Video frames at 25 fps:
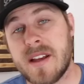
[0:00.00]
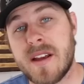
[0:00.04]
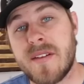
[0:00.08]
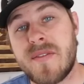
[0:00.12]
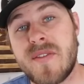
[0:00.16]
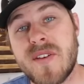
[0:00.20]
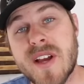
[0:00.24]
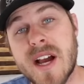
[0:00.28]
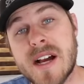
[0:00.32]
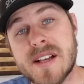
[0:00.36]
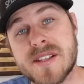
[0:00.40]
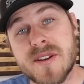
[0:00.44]

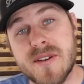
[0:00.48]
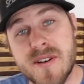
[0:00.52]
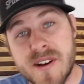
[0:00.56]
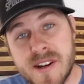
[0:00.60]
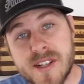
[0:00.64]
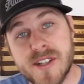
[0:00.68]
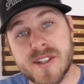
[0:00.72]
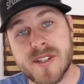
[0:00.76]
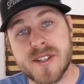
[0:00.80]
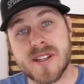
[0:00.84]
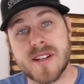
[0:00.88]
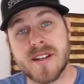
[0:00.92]
If you guys are
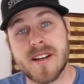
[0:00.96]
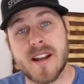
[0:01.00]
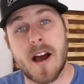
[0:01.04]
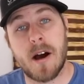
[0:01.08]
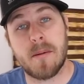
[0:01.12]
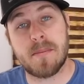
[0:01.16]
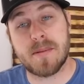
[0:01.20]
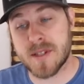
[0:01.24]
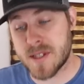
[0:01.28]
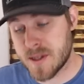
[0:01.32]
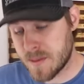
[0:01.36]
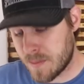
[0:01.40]
interested in
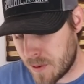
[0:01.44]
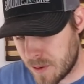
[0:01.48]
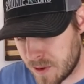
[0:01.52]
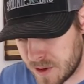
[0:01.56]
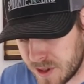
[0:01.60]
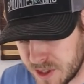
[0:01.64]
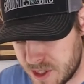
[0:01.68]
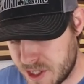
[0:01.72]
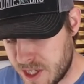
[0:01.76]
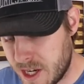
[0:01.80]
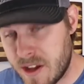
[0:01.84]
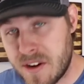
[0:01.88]
helping support
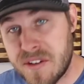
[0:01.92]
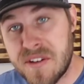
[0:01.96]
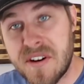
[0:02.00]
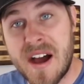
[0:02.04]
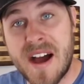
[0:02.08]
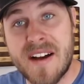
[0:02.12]
the channel,